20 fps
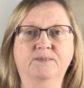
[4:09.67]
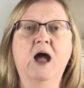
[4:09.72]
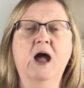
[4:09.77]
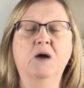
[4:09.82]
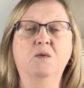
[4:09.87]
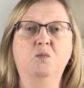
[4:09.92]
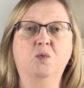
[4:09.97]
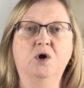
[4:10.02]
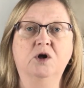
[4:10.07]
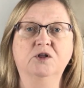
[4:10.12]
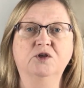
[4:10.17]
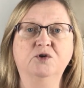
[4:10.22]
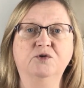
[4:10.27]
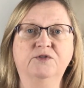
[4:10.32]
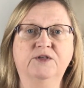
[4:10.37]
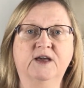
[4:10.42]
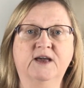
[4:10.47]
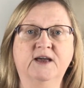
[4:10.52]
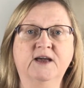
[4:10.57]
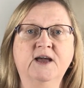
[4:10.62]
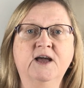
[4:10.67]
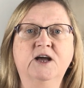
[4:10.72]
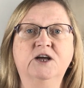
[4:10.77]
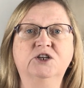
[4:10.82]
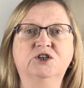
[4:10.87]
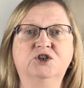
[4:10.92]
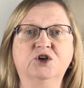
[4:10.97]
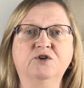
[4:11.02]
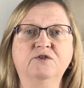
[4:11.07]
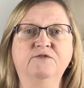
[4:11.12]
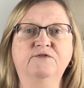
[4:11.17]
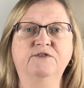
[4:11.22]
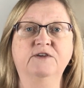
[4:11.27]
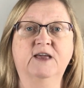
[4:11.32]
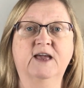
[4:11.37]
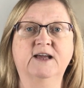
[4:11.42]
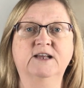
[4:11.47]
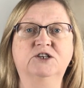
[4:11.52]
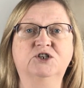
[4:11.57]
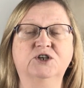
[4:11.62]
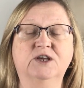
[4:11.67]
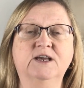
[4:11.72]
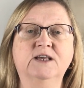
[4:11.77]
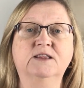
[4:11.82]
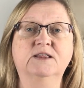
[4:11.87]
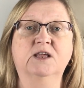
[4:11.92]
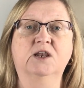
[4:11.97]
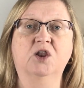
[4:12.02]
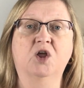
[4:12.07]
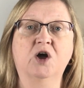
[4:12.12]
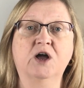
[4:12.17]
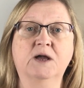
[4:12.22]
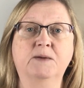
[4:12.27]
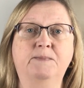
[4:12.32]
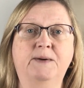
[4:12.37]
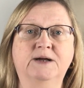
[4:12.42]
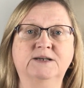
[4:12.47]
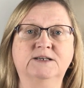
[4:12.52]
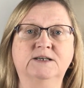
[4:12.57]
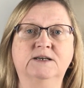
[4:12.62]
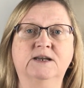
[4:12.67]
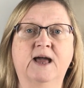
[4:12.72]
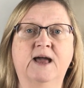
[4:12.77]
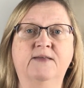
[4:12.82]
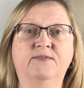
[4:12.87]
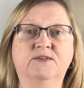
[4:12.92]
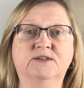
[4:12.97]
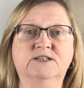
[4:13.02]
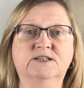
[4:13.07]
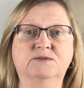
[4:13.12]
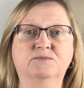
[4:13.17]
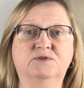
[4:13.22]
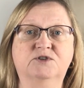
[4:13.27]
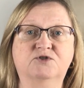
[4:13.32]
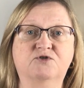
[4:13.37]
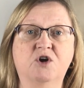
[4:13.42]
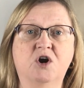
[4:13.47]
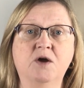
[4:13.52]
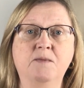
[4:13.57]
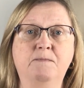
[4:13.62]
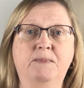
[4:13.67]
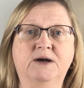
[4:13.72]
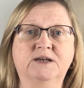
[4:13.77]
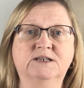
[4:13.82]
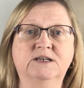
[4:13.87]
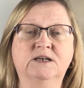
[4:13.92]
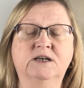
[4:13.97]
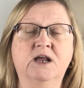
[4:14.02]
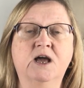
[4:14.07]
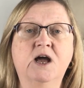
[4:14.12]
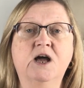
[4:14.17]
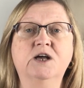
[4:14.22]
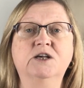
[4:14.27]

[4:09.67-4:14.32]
And while you're there, don't forget to hit the like button and the subscribe button